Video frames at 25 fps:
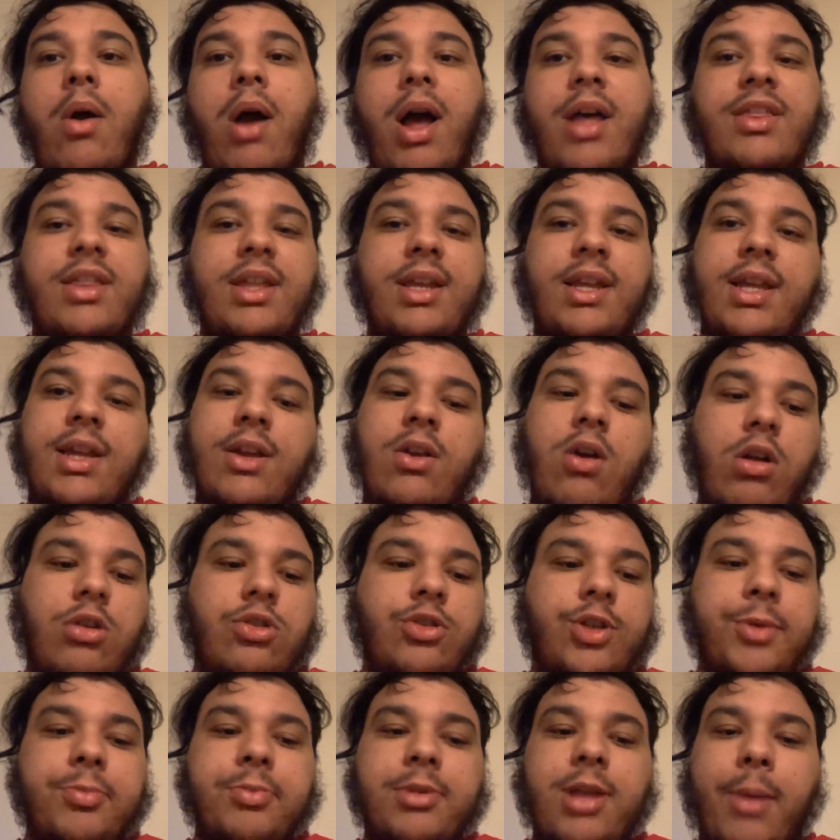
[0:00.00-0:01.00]
I think he got
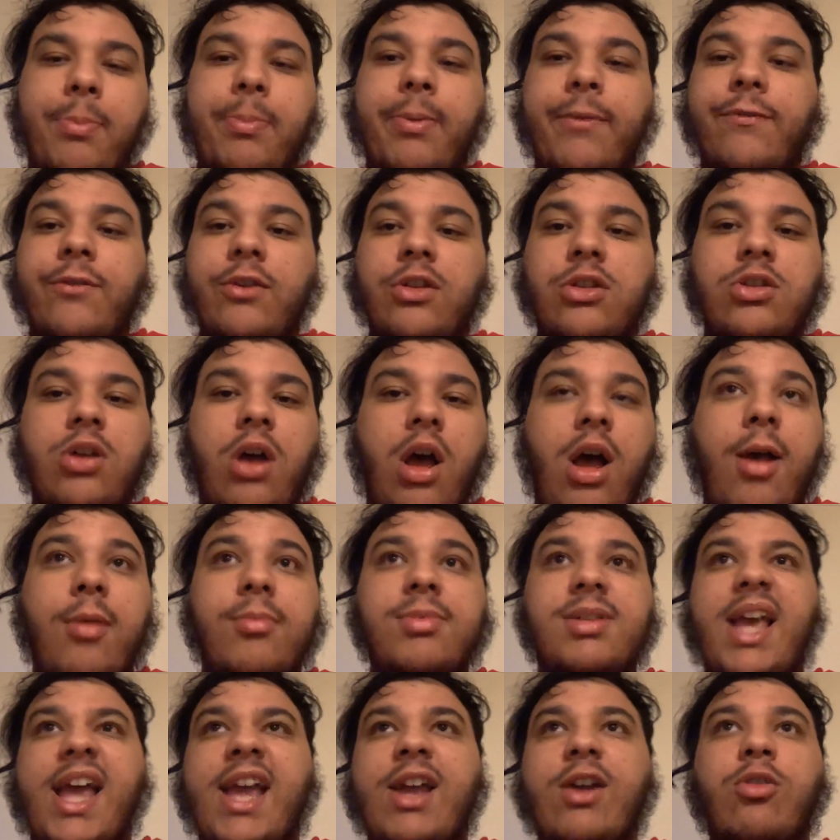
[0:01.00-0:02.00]
tripped up a few
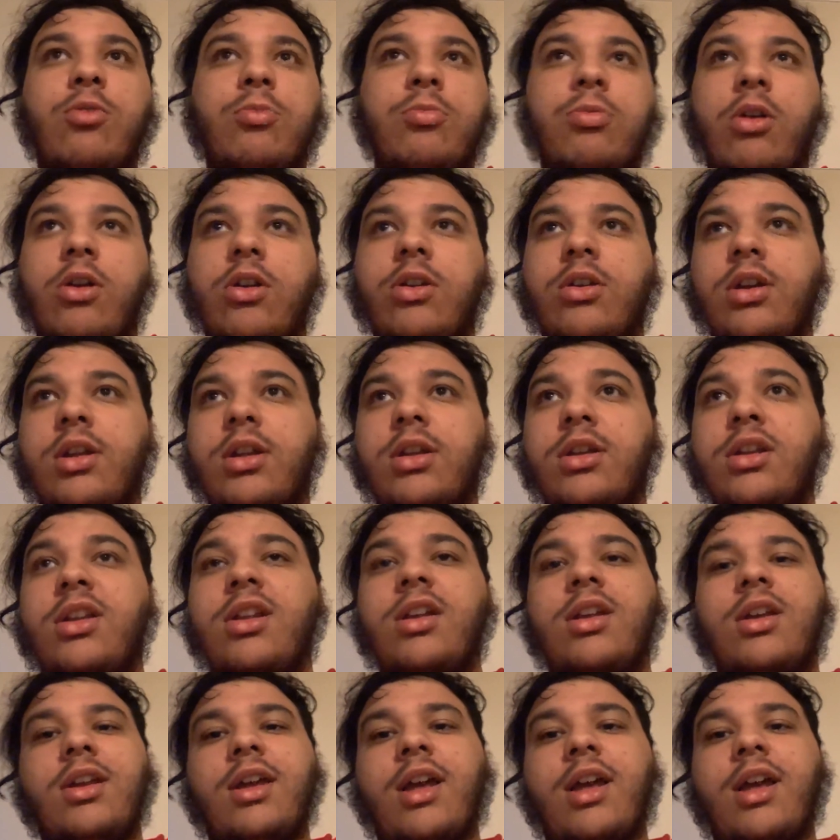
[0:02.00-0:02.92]
times, ankle broken,